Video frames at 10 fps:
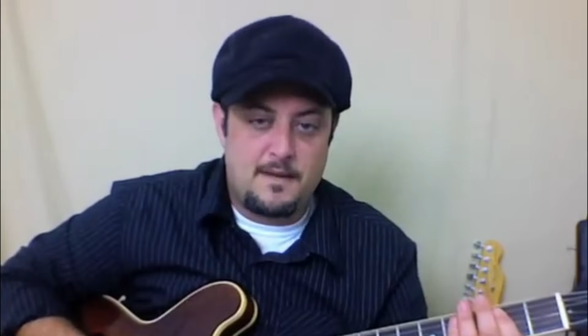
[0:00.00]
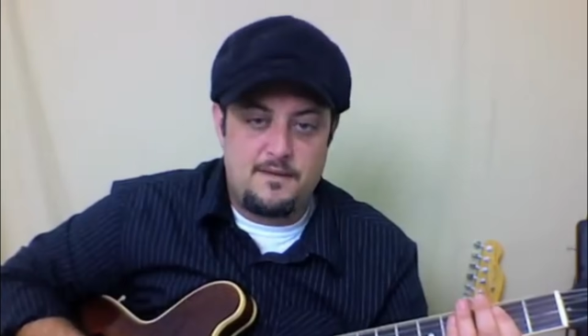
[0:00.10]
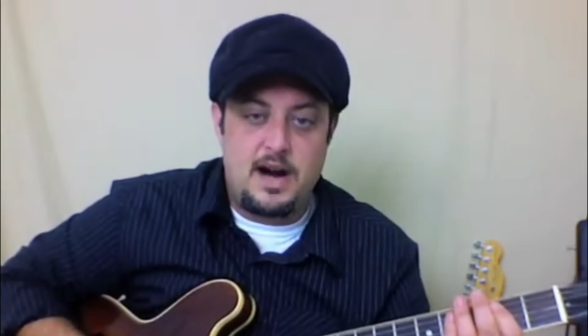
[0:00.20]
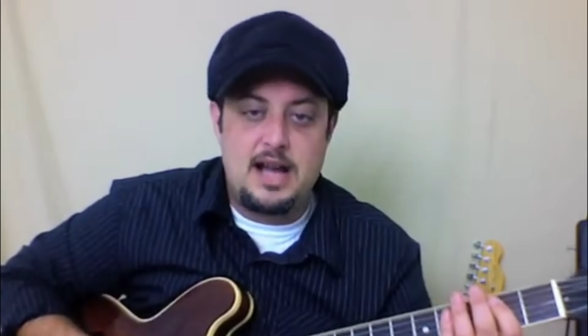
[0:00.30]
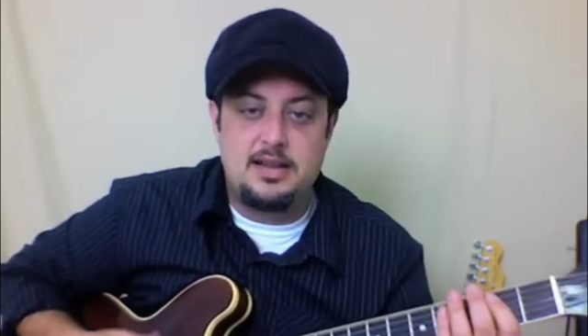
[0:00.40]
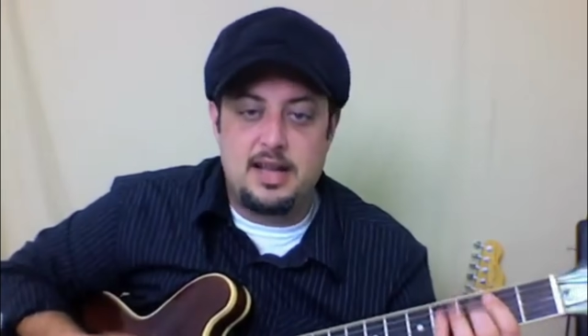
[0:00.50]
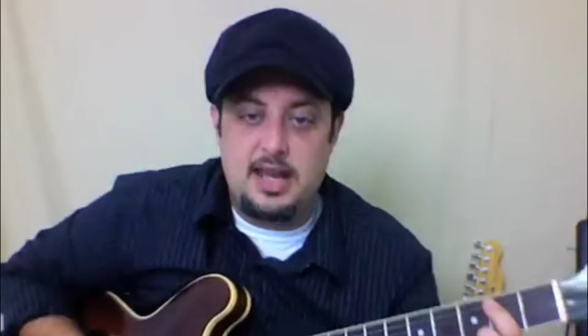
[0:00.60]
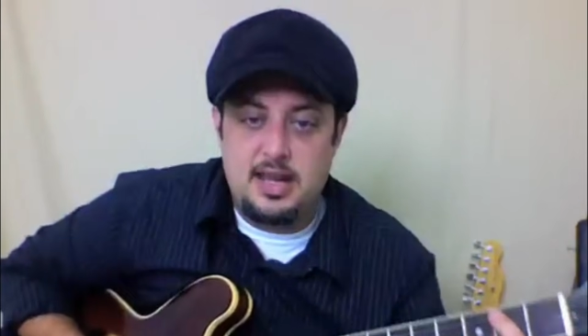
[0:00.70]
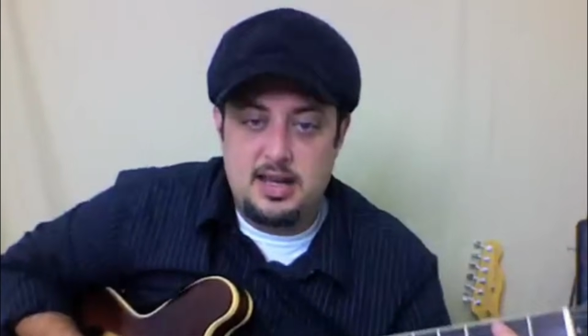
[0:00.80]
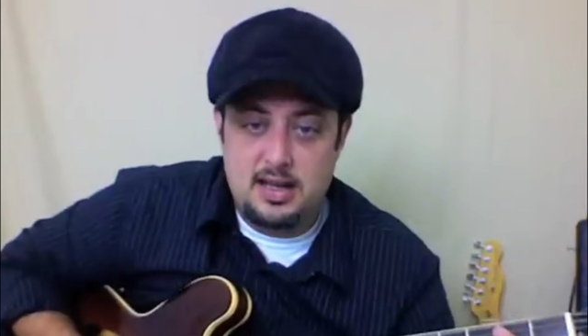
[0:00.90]

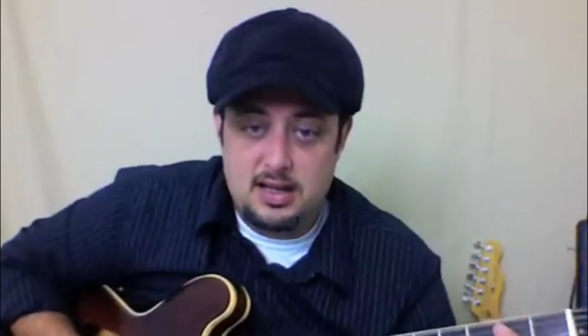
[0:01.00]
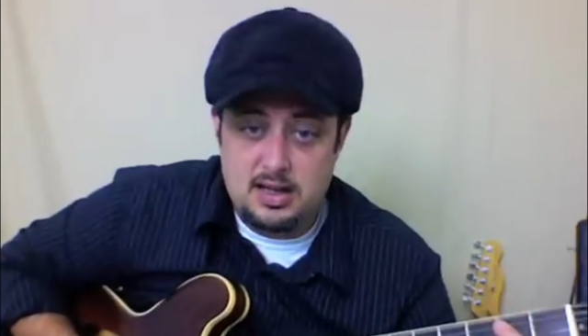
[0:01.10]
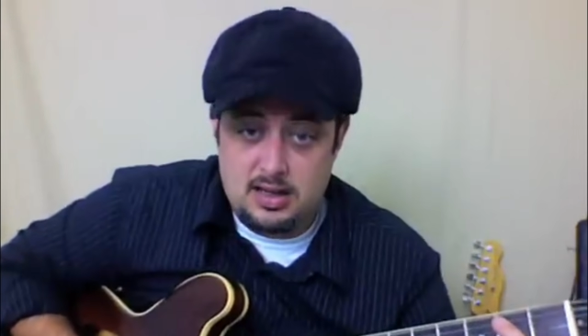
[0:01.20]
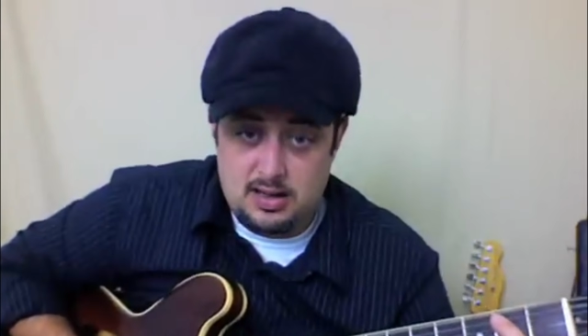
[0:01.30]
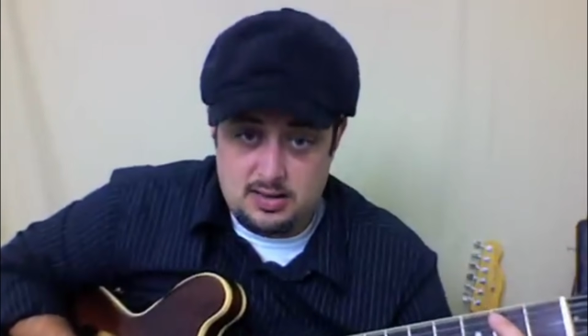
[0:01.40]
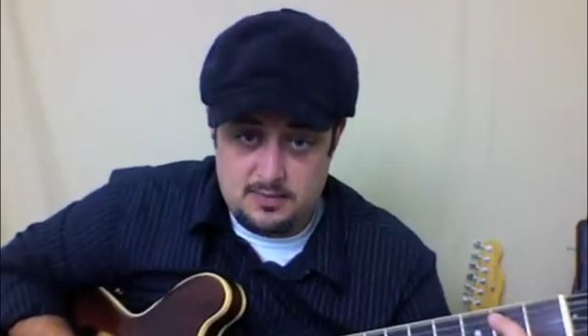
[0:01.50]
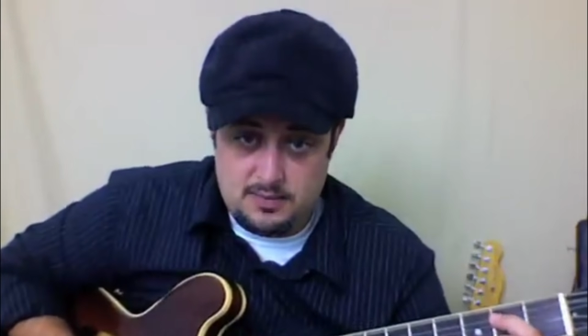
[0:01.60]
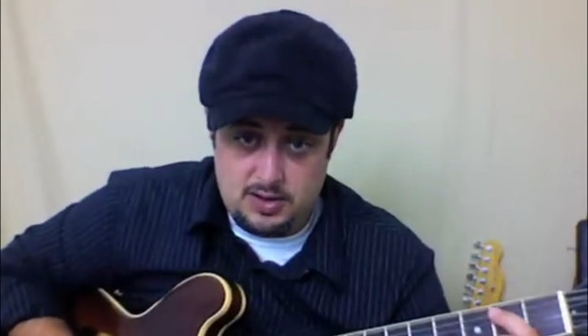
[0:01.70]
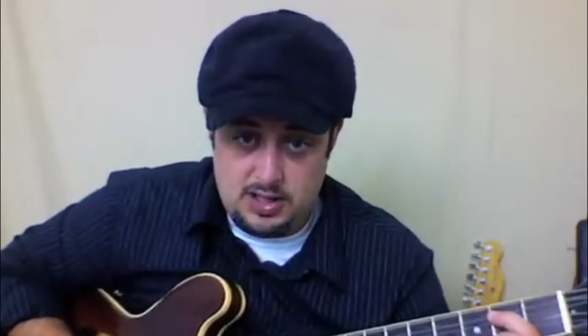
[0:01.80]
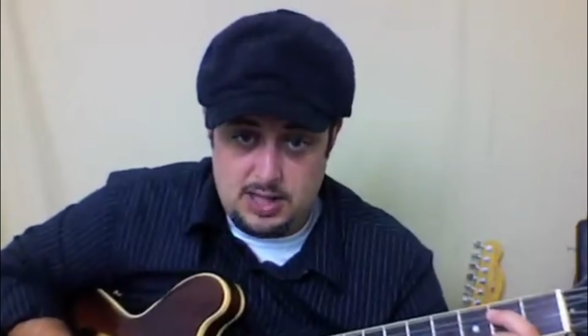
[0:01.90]
finally,
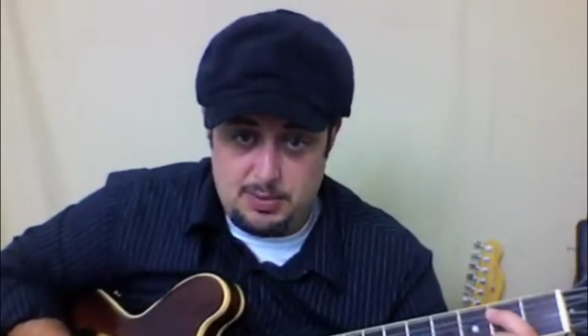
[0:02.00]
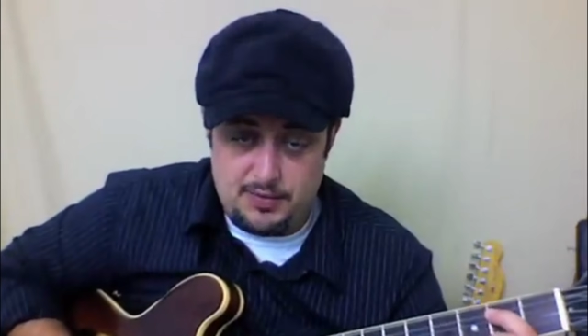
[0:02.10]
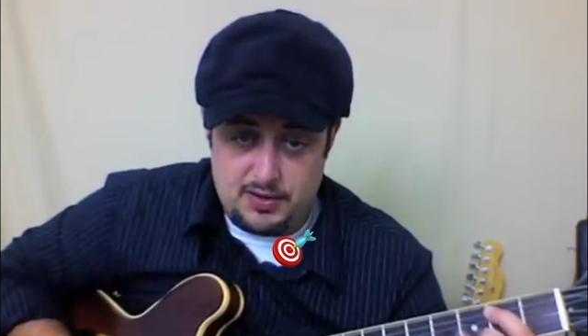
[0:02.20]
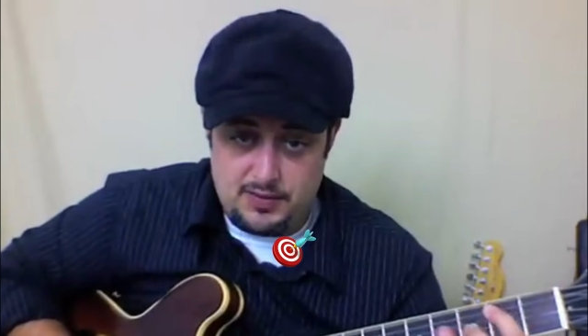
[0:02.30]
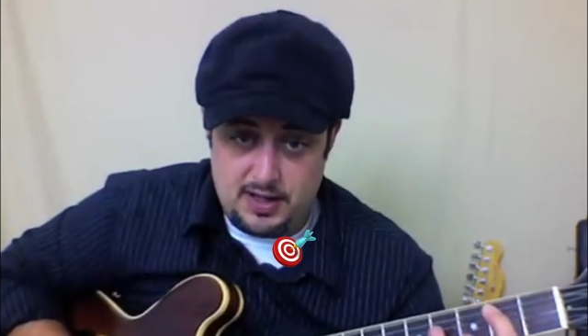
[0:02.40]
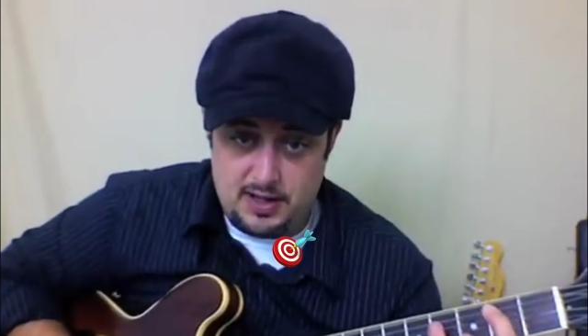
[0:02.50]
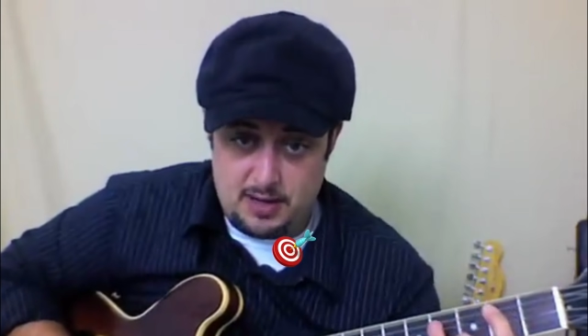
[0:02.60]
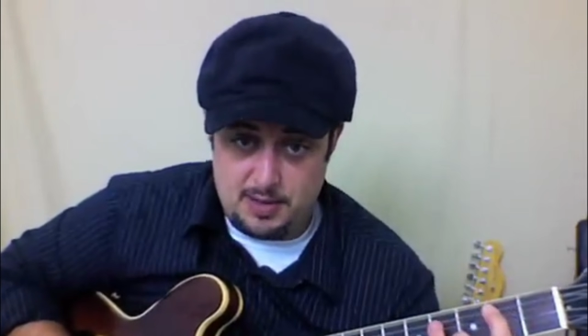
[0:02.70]
you can keep your first finger there,